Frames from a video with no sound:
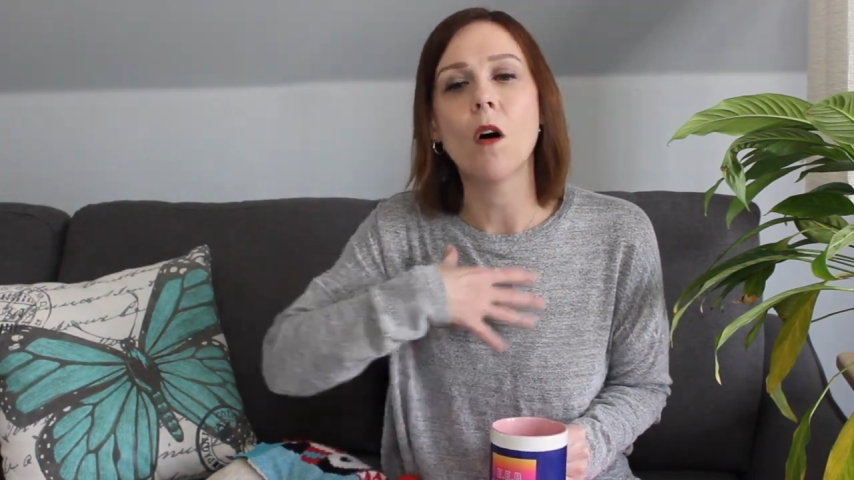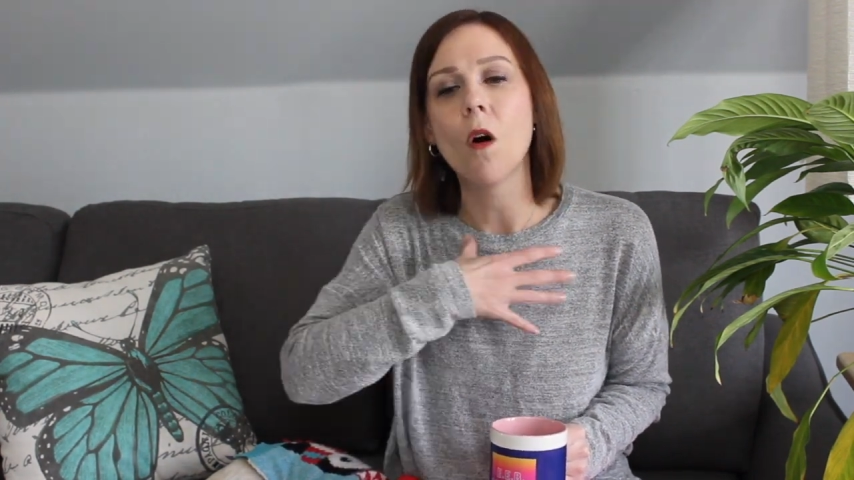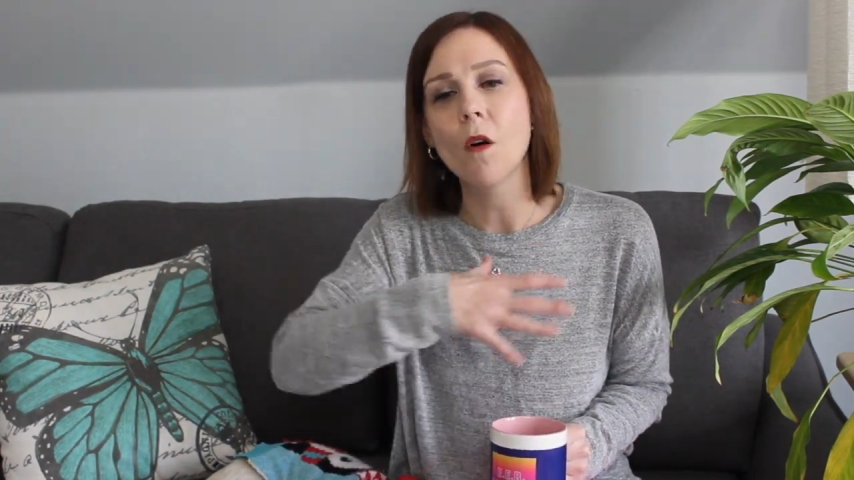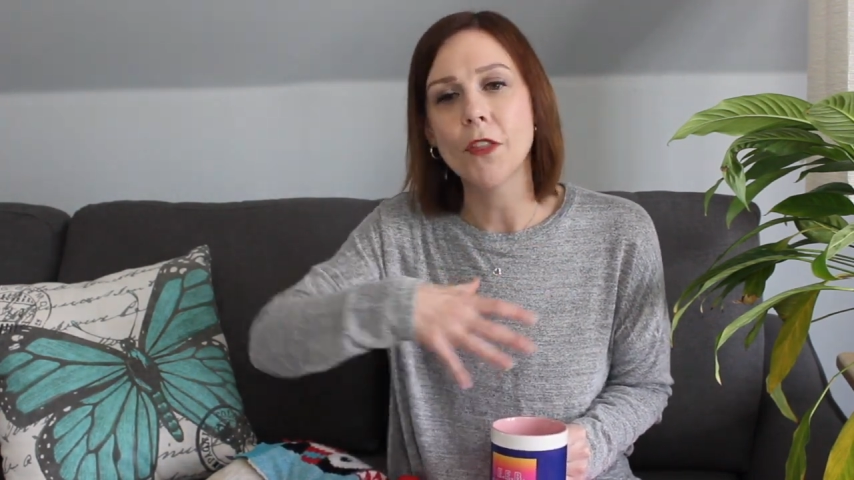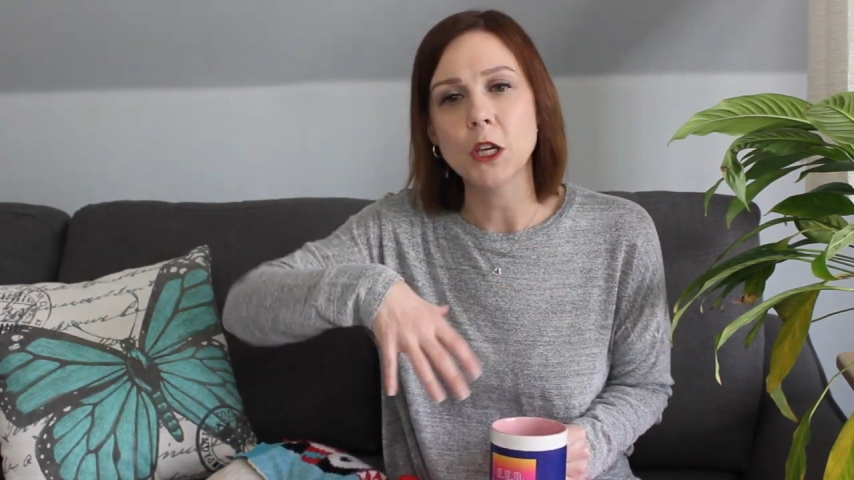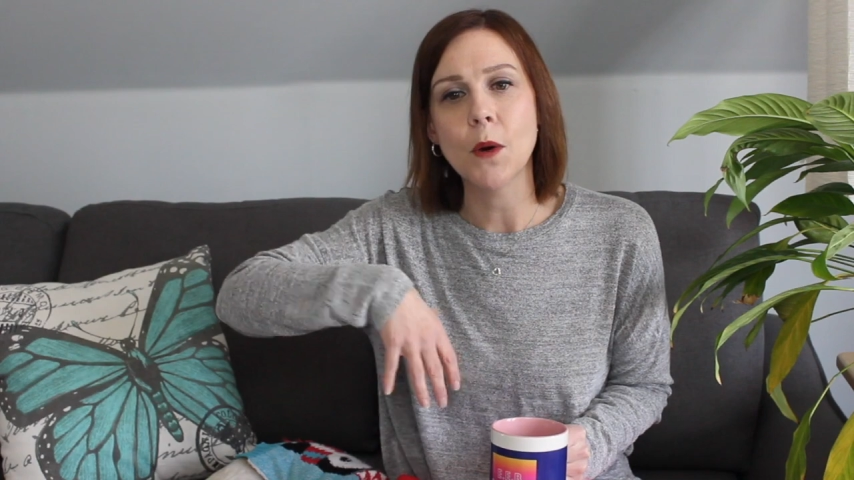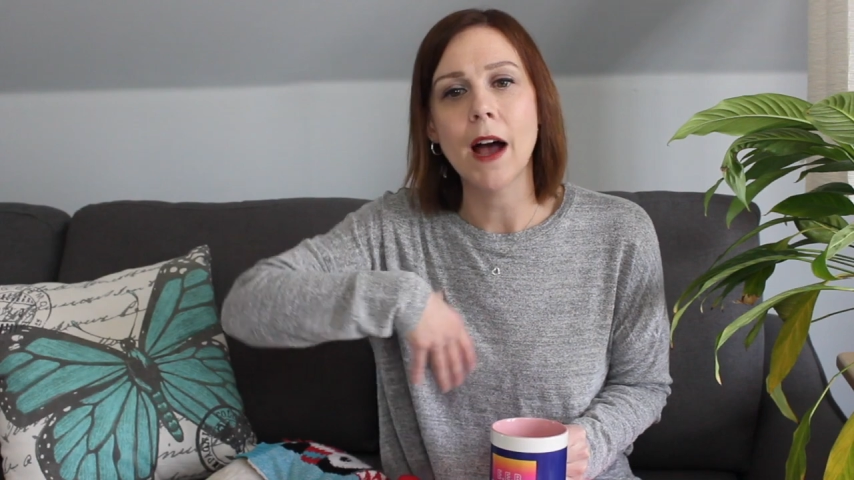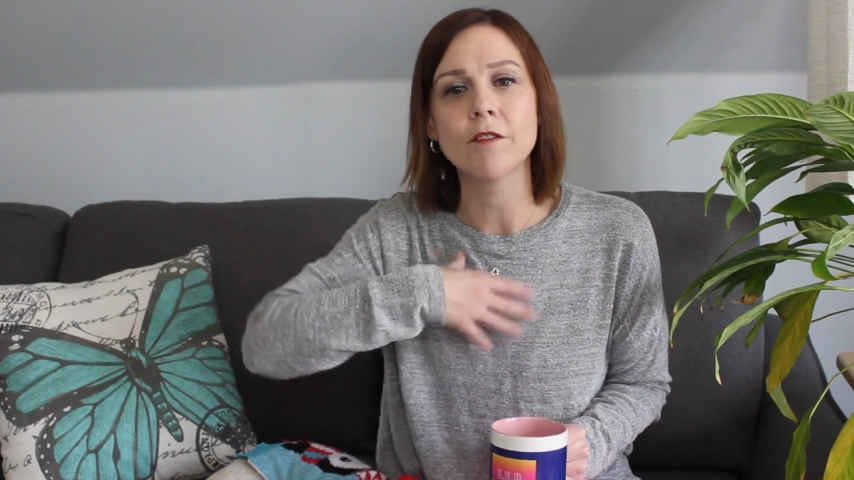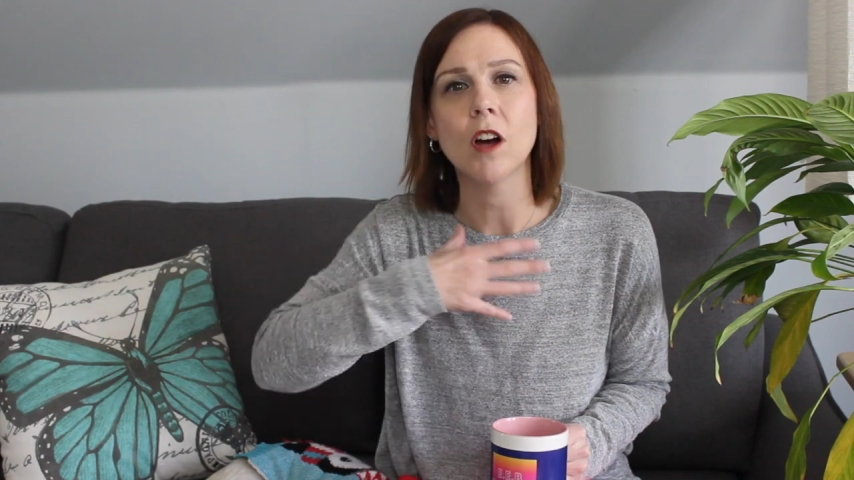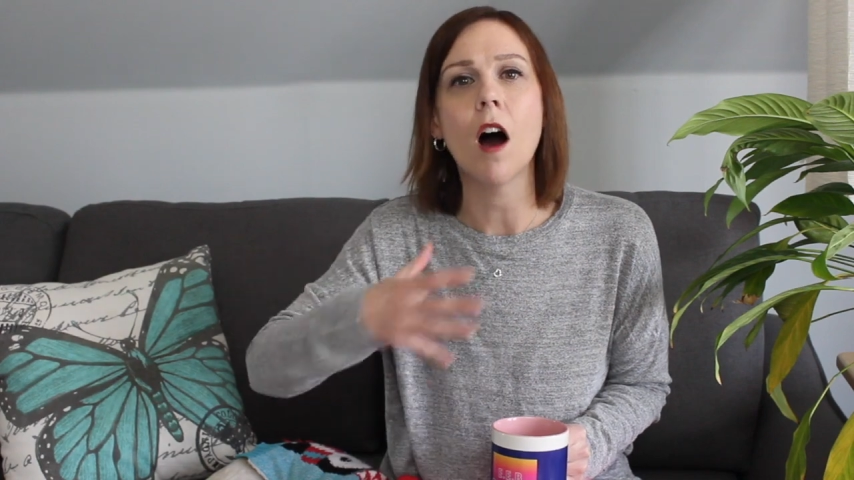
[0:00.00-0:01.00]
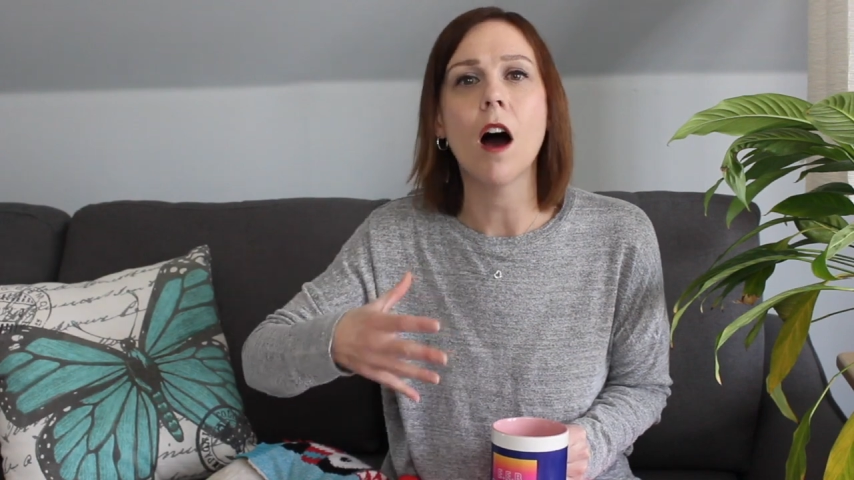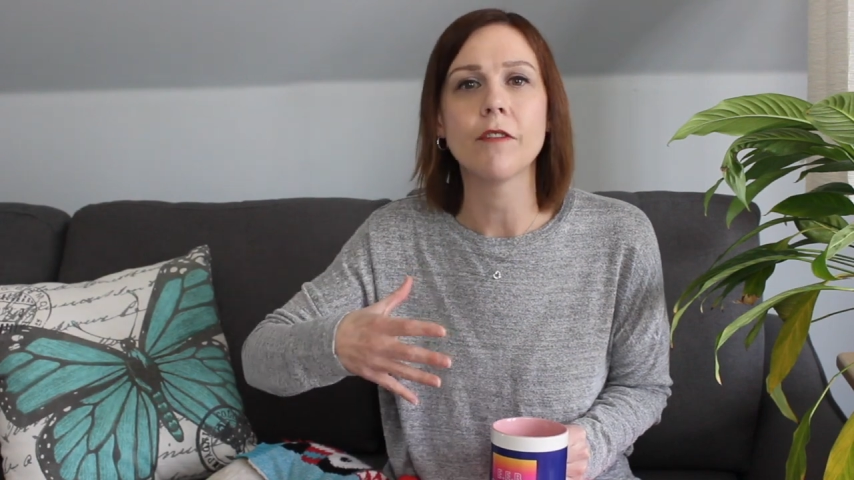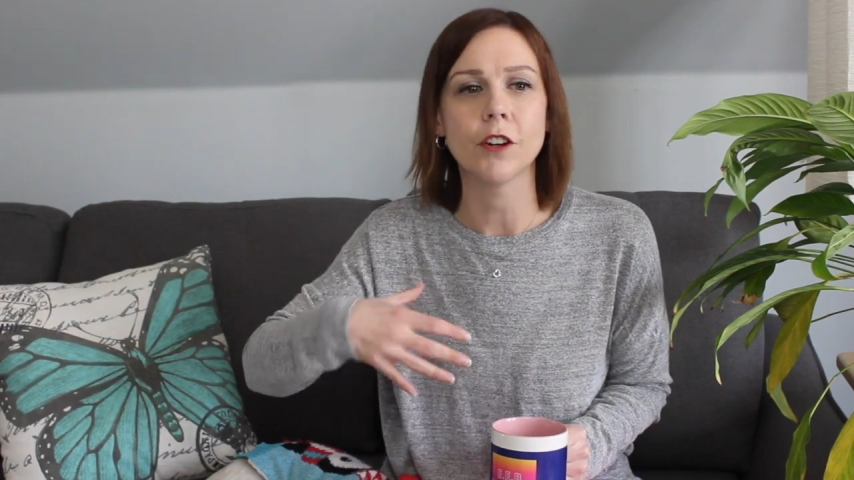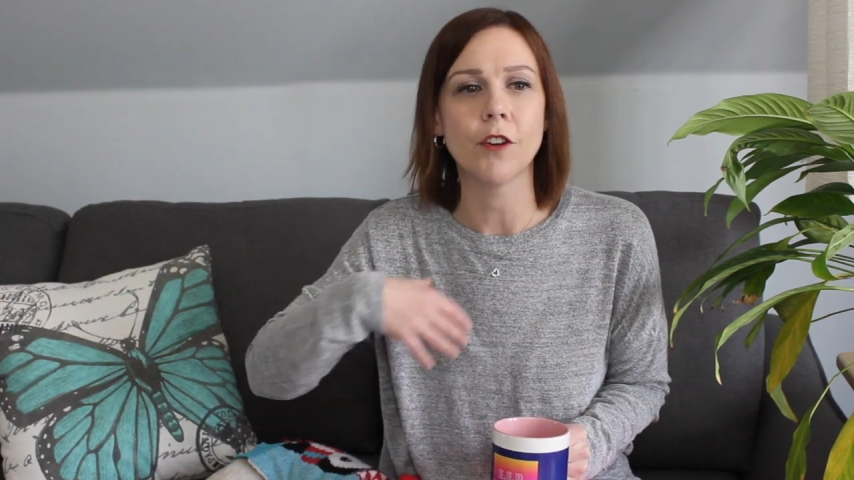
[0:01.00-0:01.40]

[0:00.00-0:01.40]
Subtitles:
all that you have to offer